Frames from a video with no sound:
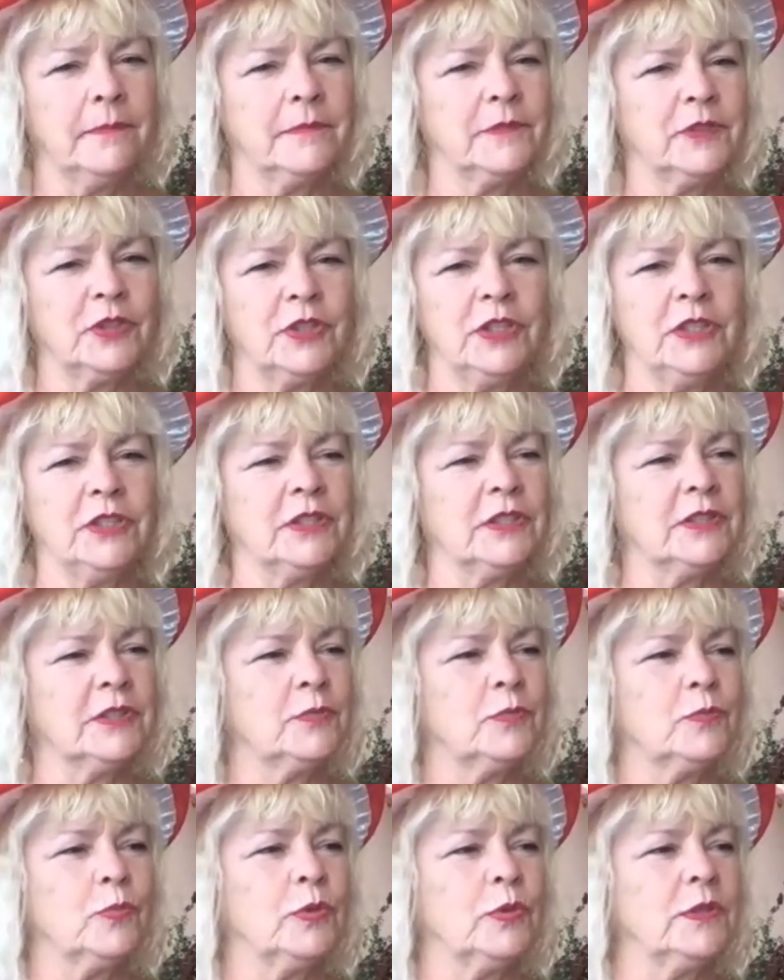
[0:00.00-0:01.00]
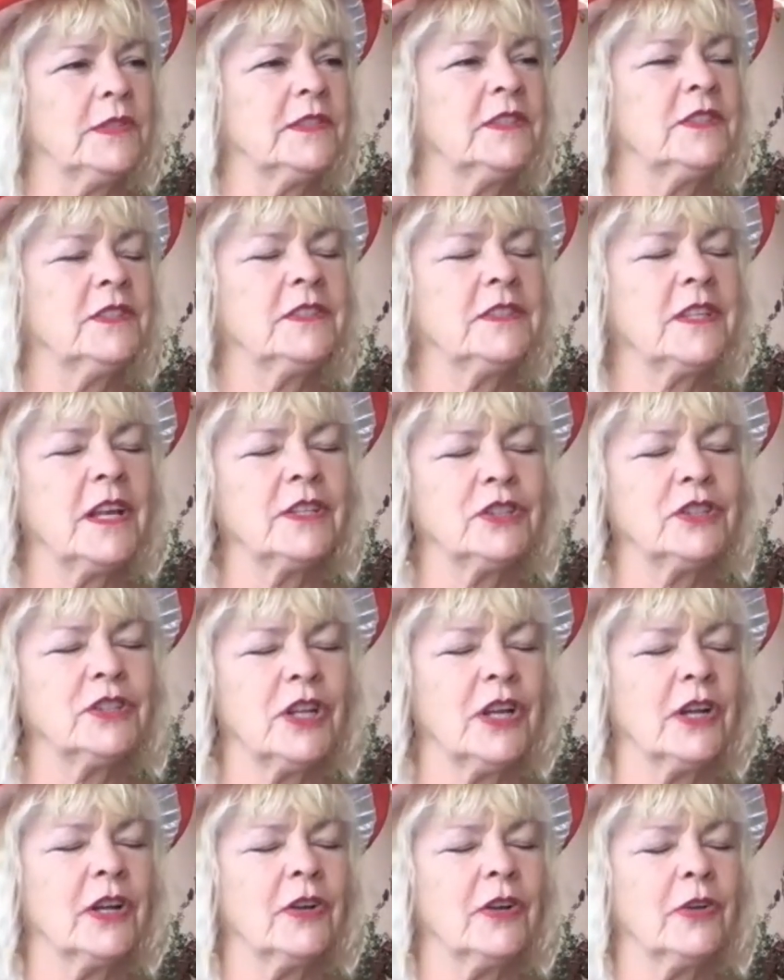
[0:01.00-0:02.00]
She just was such
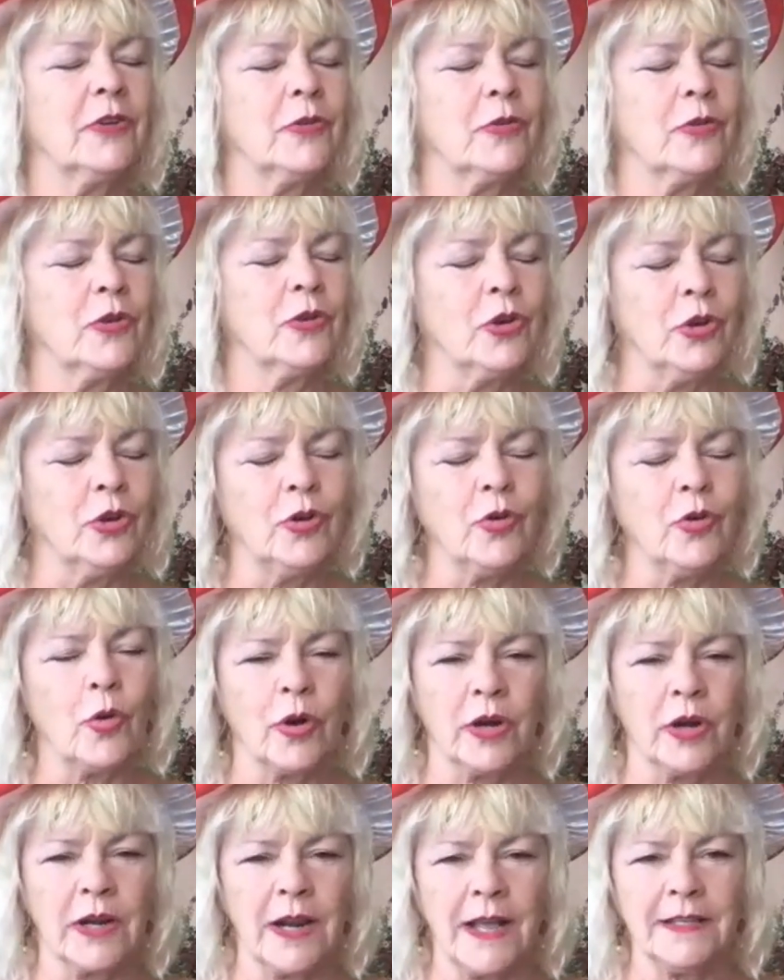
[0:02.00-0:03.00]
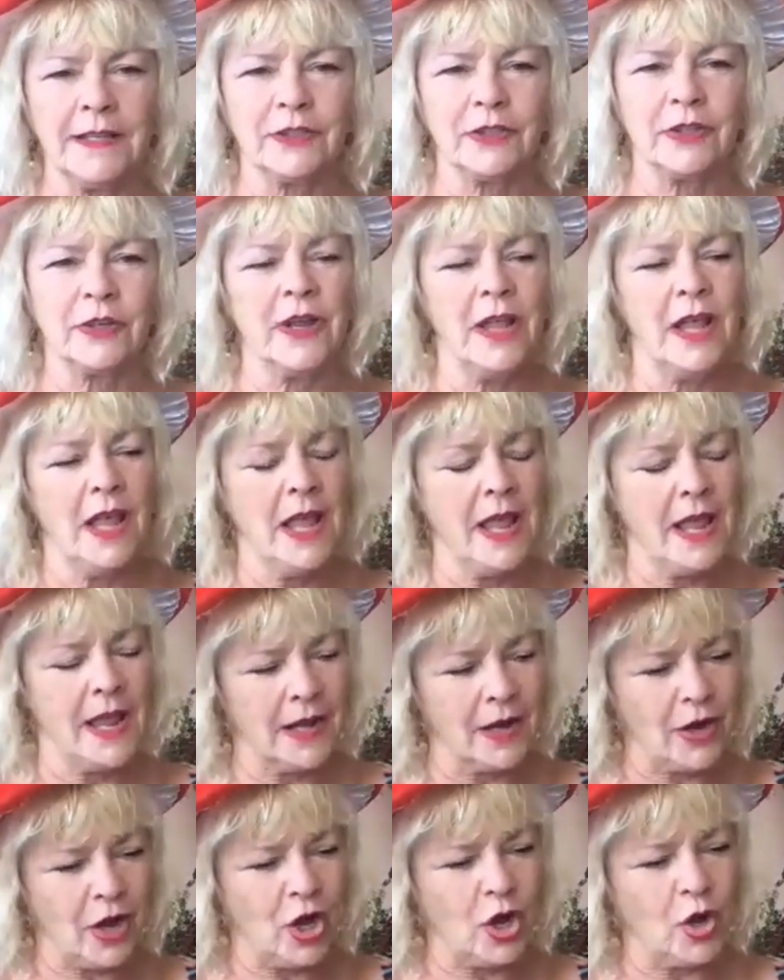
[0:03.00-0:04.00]
a good organizer
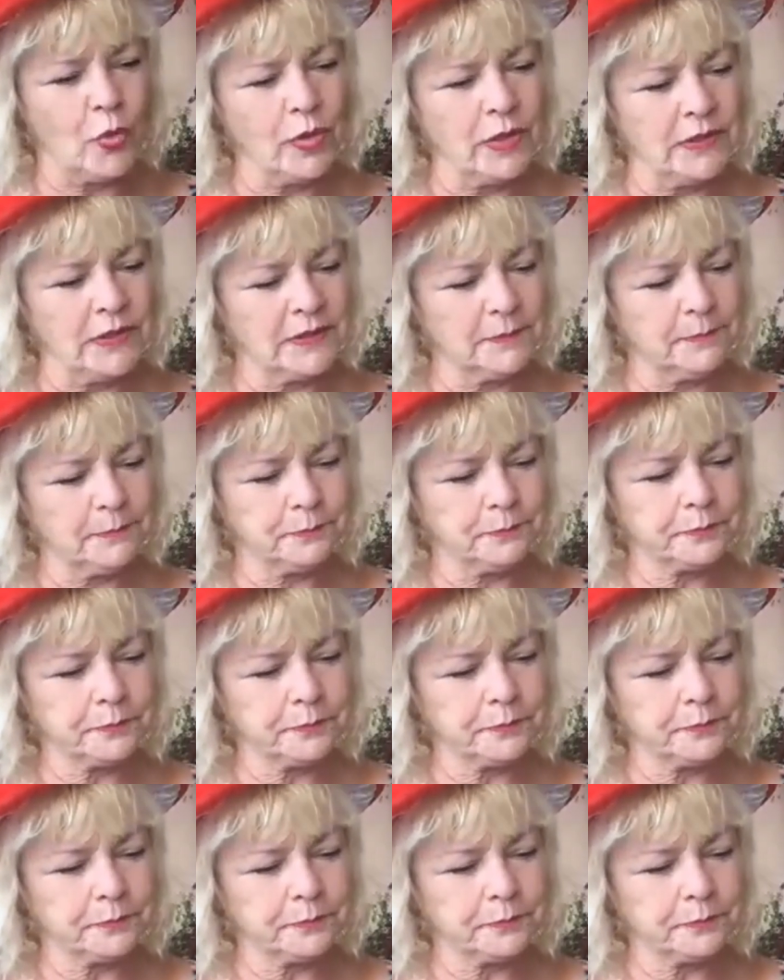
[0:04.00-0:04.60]
and always